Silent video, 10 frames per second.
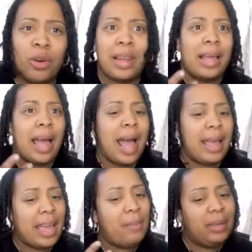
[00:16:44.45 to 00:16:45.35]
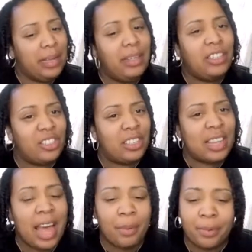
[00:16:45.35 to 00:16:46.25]
Like, I can't believe this shit
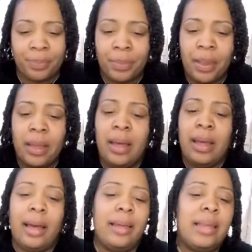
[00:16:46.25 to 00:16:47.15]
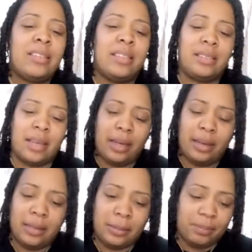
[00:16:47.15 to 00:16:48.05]
happened. And let's just say,
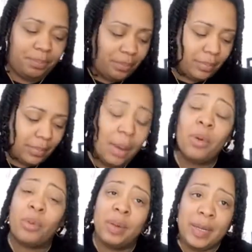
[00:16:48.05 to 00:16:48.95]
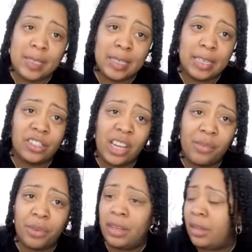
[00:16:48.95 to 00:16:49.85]
um, I'm gonna repeat this again.
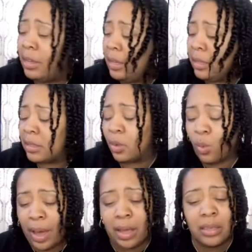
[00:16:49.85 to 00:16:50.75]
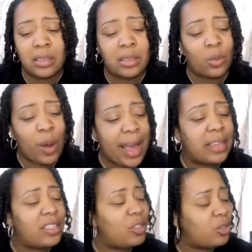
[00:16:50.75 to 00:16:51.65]
Jeffrey is the wackest,
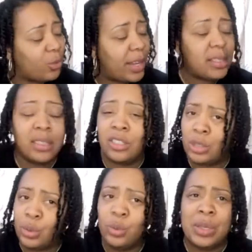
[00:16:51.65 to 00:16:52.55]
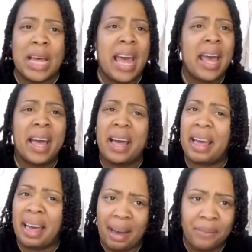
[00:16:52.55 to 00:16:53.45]
wackest dressing dude
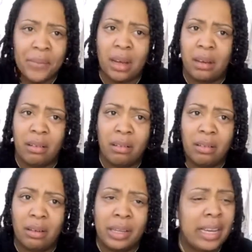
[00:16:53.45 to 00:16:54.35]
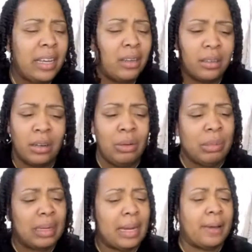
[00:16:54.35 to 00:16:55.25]
ever. He, oh
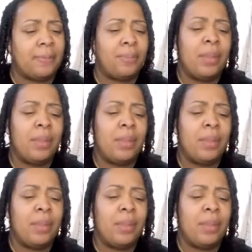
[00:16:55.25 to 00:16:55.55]
my god.